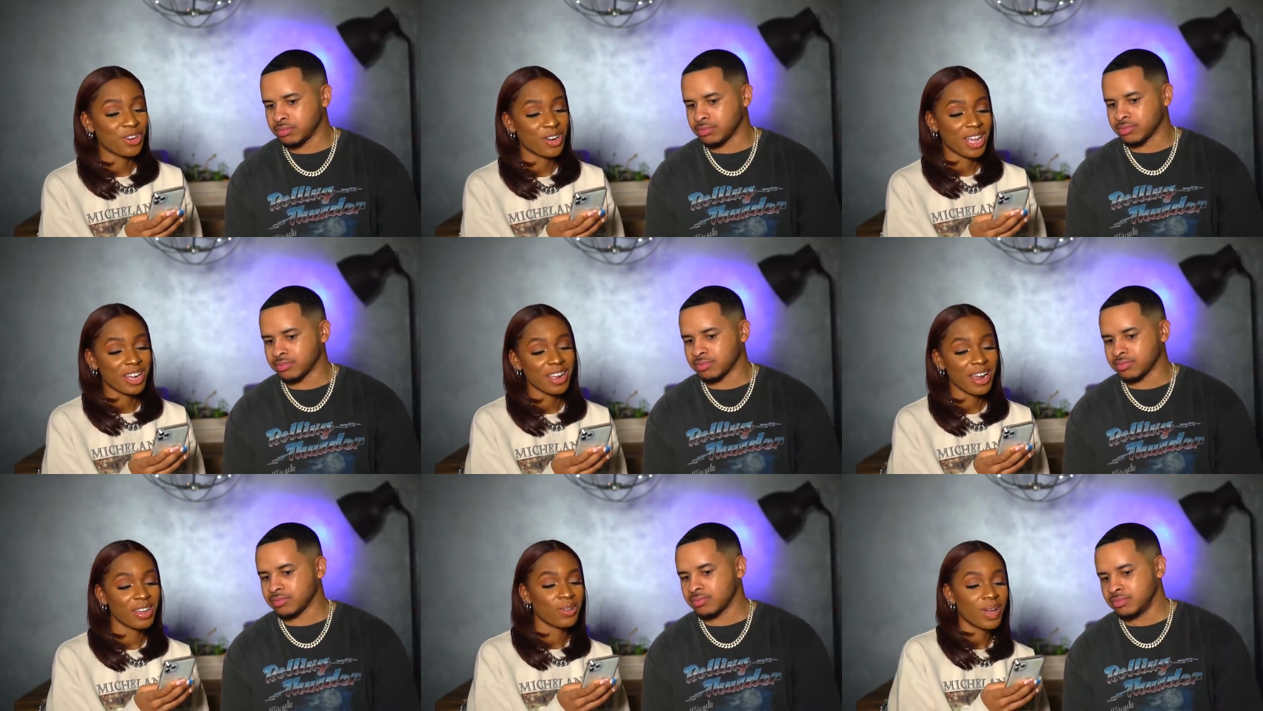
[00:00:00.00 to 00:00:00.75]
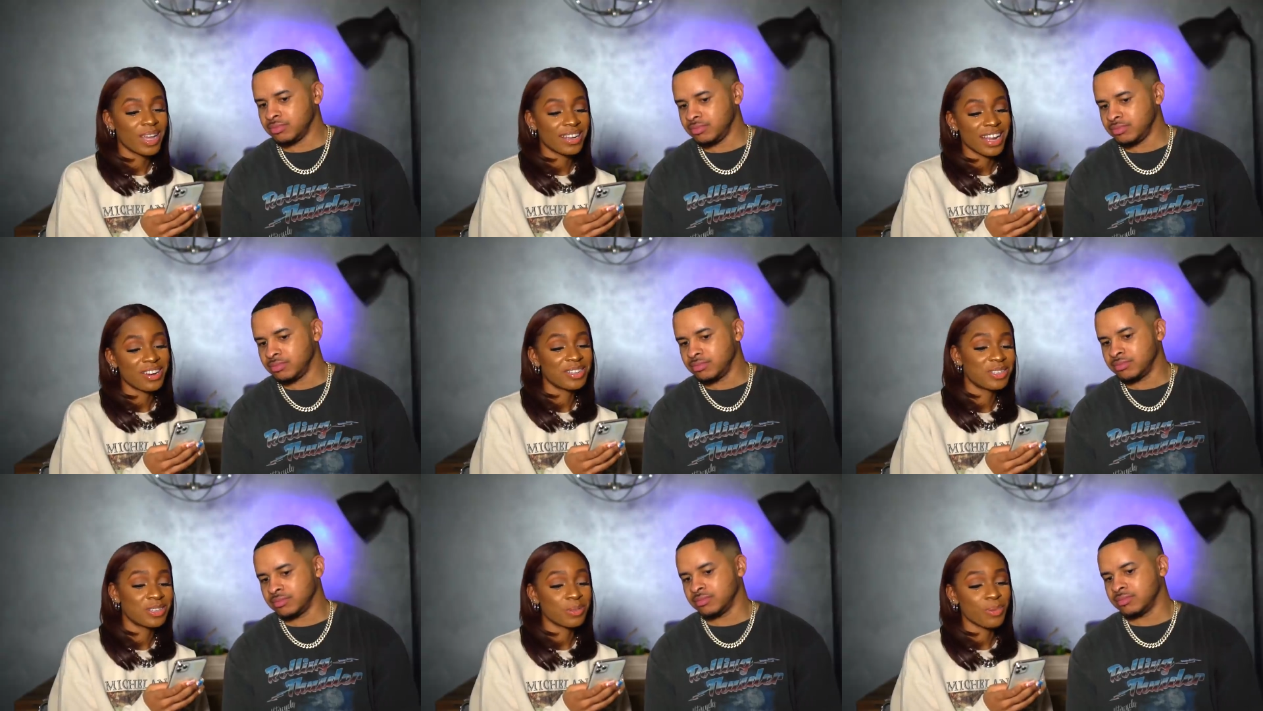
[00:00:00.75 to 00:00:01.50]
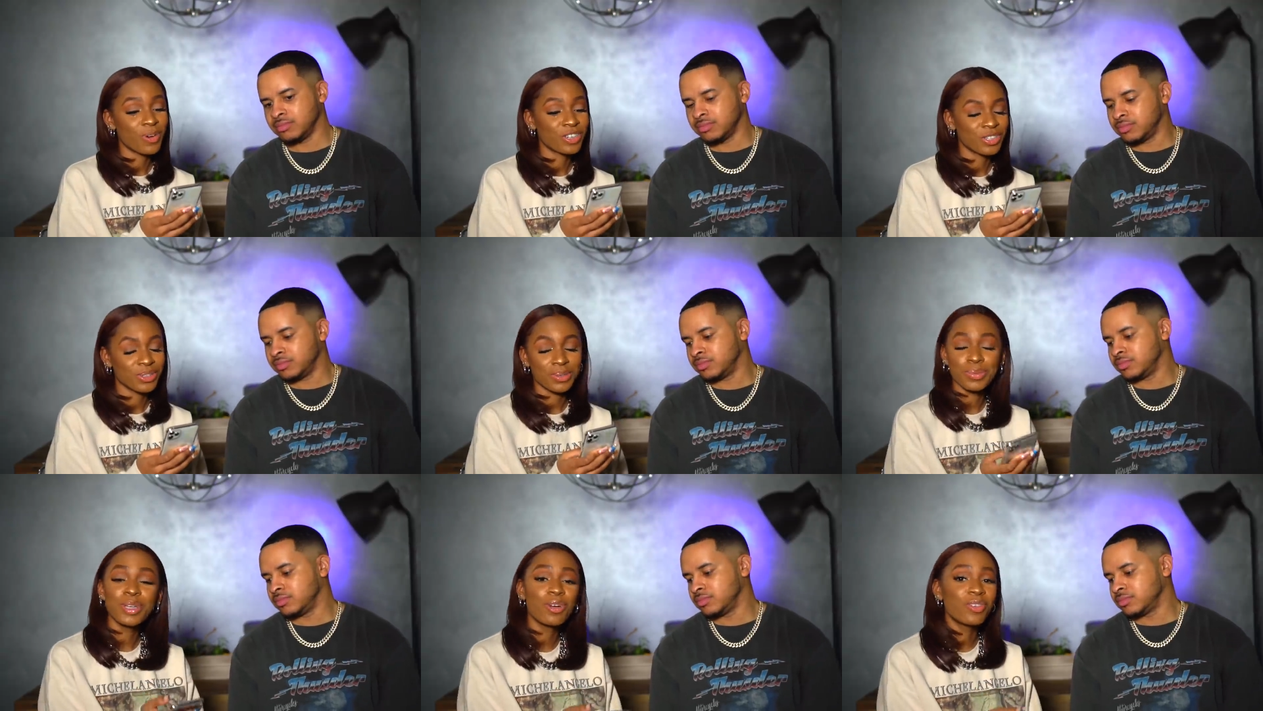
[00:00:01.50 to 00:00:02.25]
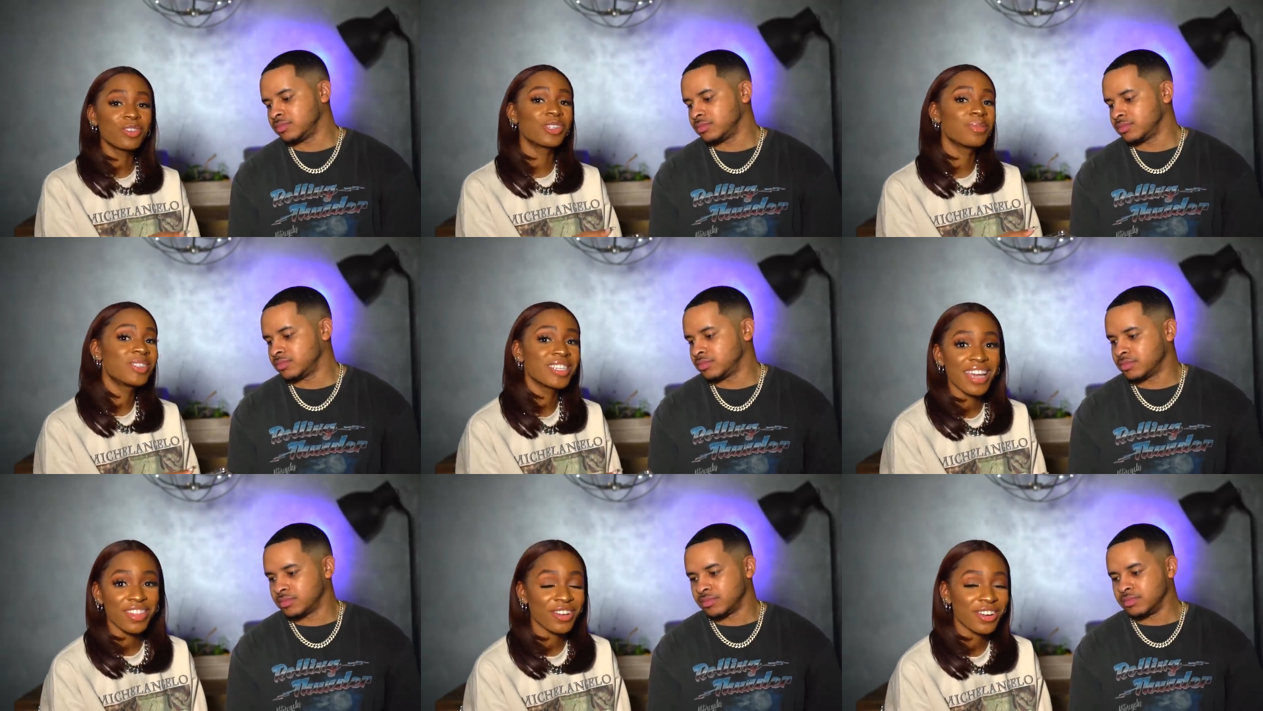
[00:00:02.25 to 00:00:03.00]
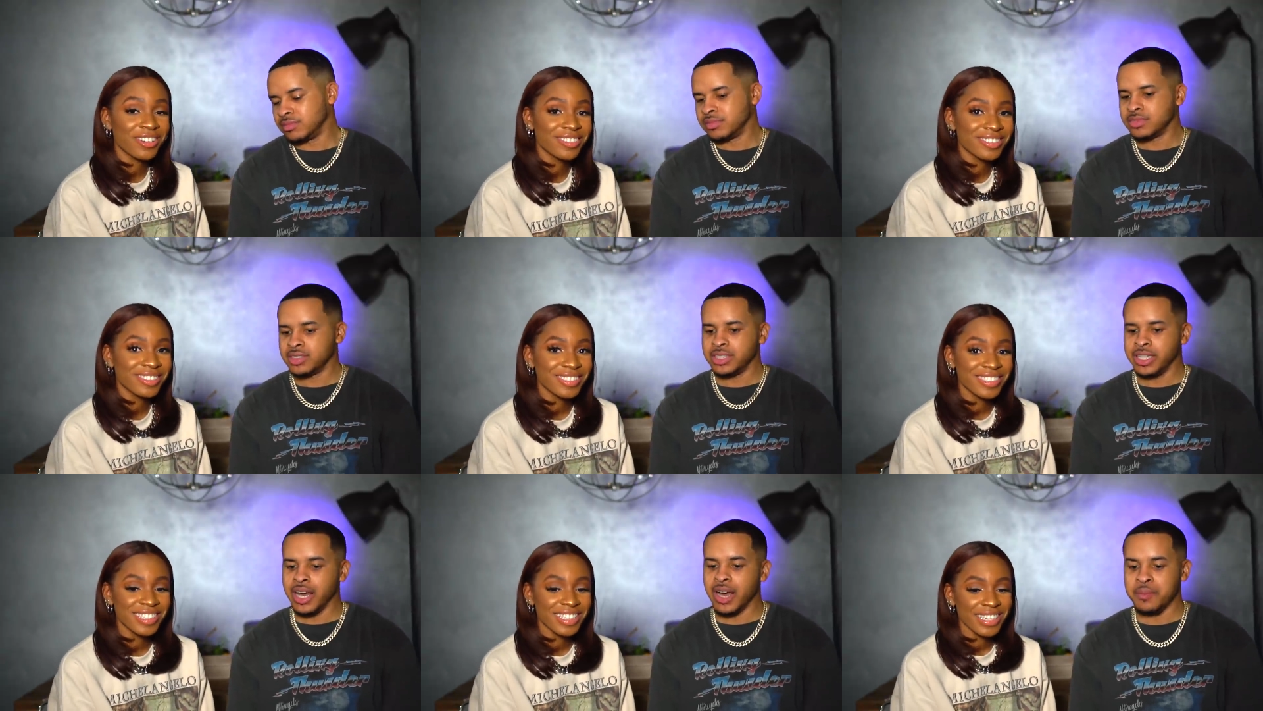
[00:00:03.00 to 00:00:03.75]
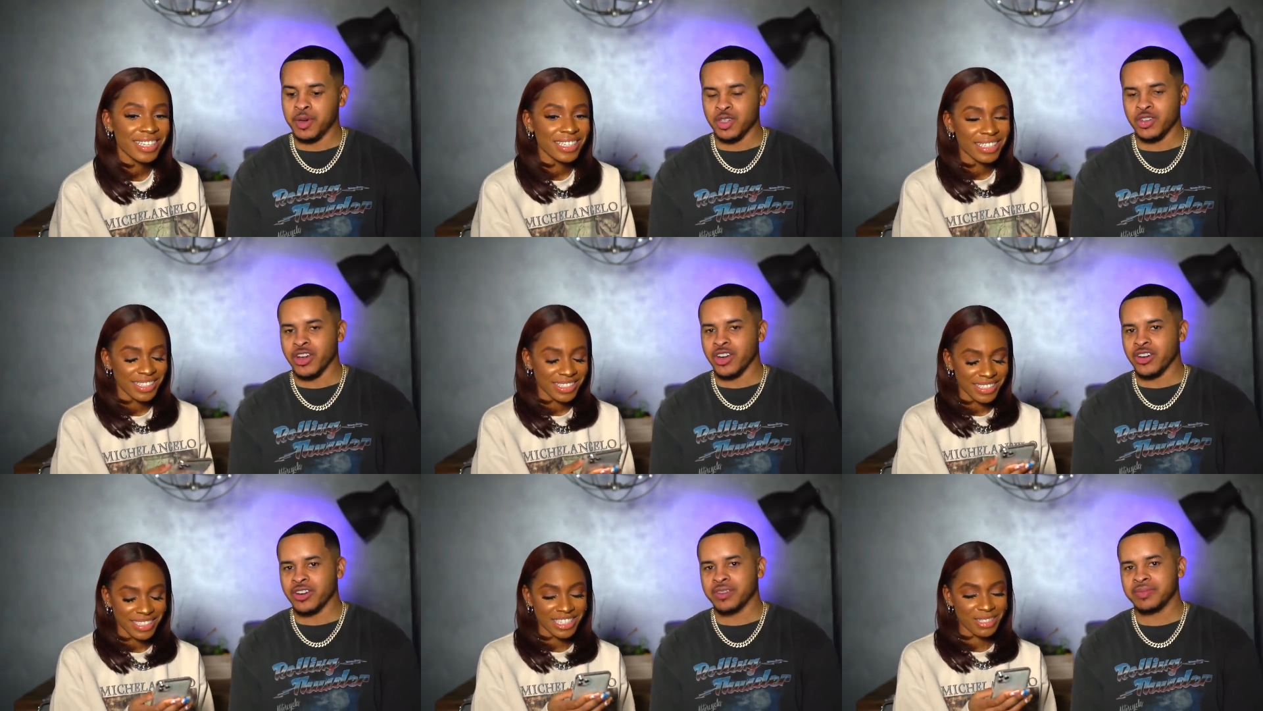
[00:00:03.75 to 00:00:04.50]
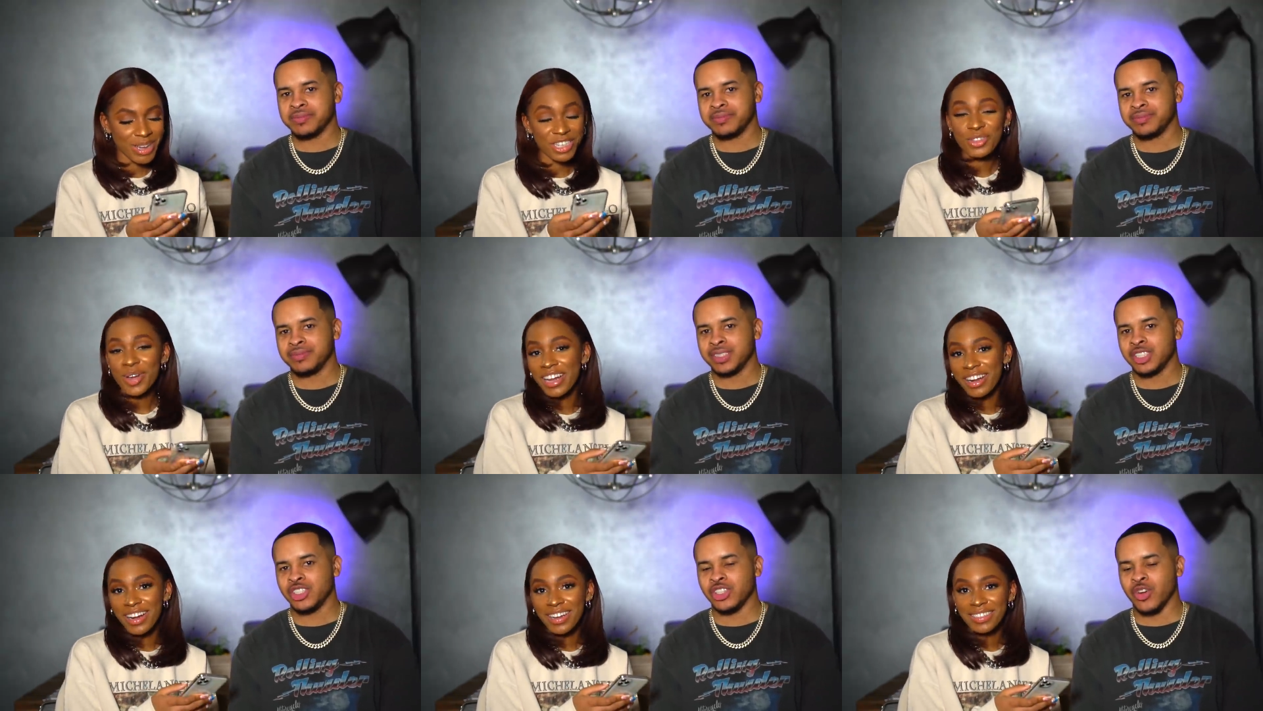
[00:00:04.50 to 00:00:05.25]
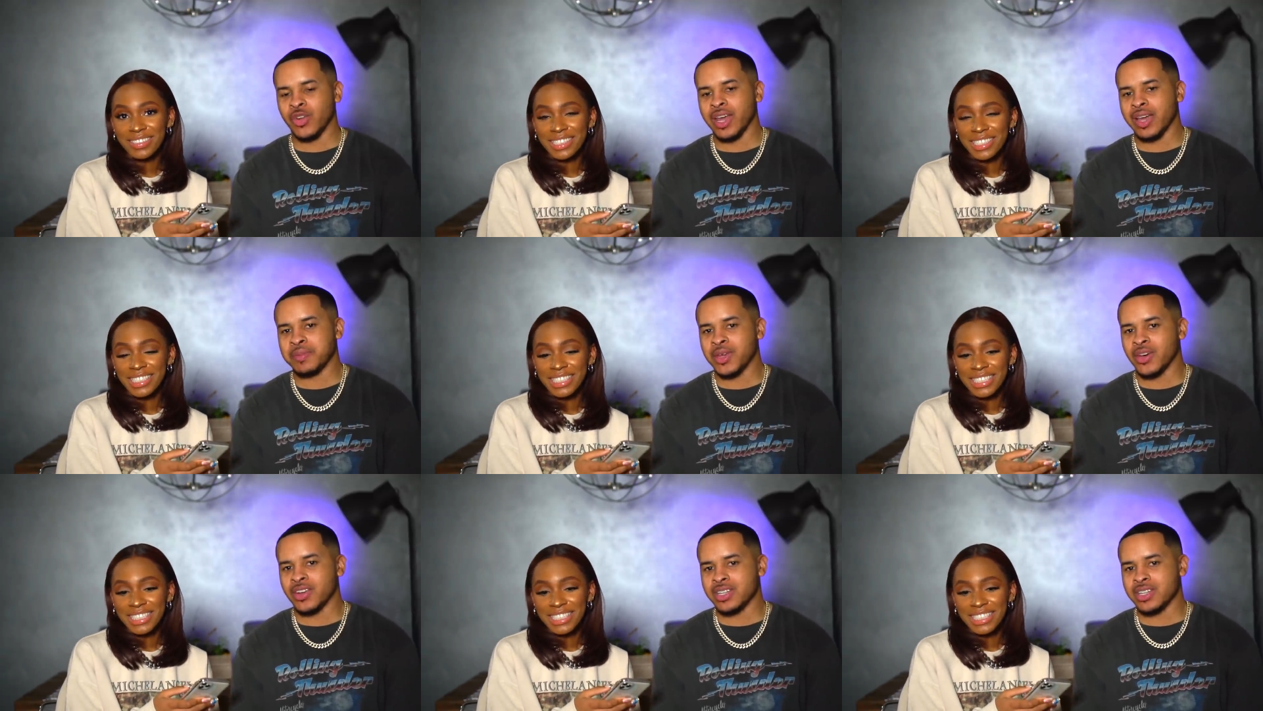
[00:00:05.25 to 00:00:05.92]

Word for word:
Speaker 1: journey and gaining weight? And how does he support you? We go to the gym together.
Speaker 2: Yeah, I'm her trainer.
Speaker 1: He's my trainer. She don't
Speaker 2: like me all